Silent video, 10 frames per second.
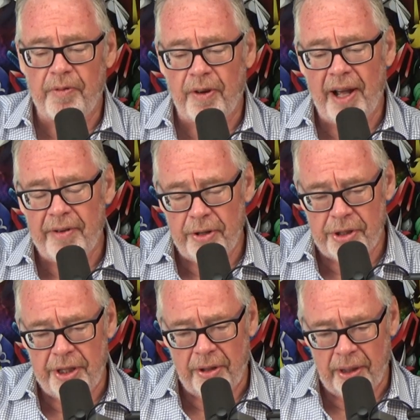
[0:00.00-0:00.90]
for 5
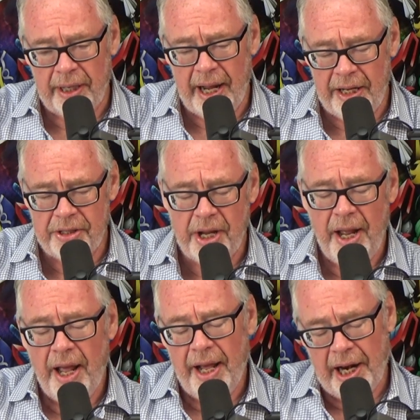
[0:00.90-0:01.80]
years in the early 80s,
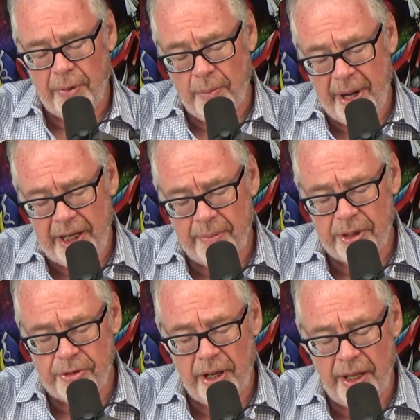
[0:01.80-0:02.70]
and I remained a
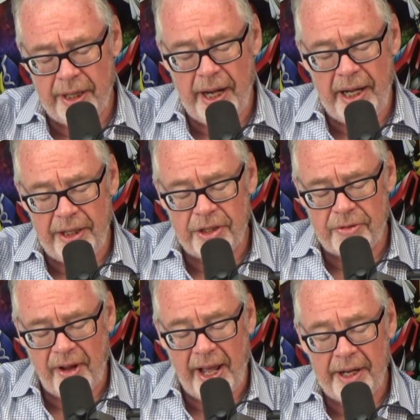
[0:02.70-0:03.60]
Montreal
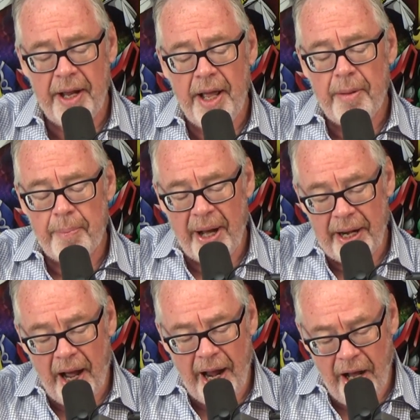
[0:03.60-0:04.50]
Canadiens fan,
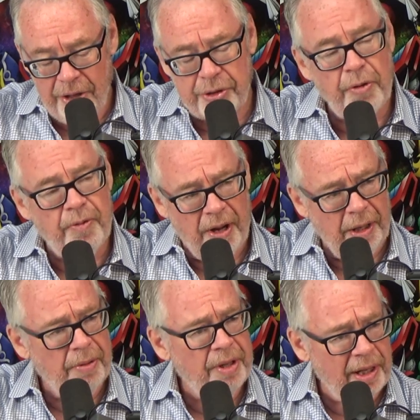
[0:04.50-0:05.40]
but I also
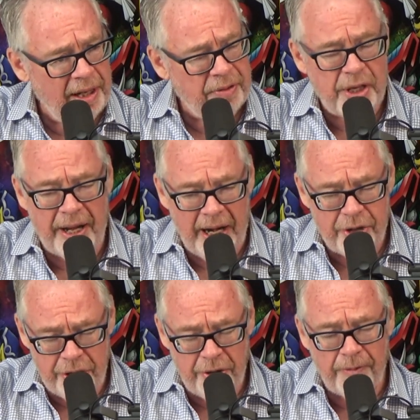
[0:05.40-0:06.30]
followed the Leafs, and I
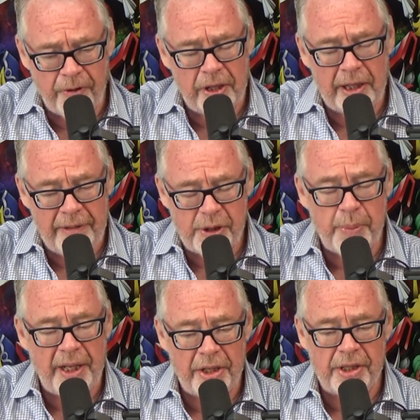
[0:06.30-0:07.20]
cheered for the
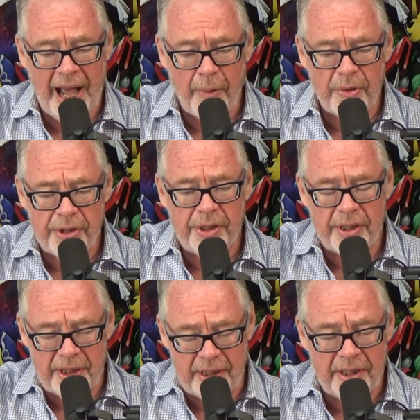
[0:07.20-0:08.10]
Leafs because that was
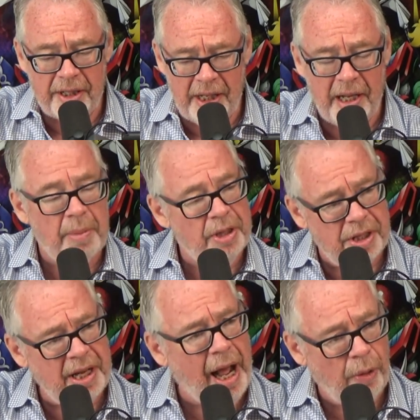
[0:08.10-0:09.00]
the team in
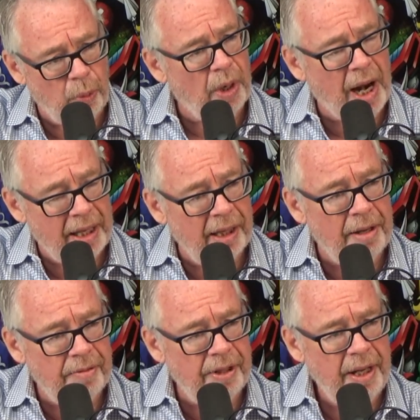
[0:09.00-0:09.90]
the town where I
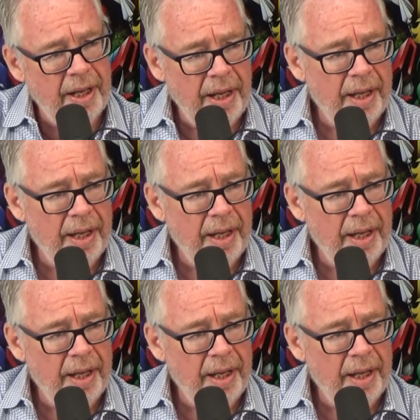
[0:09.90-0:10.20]
lived. So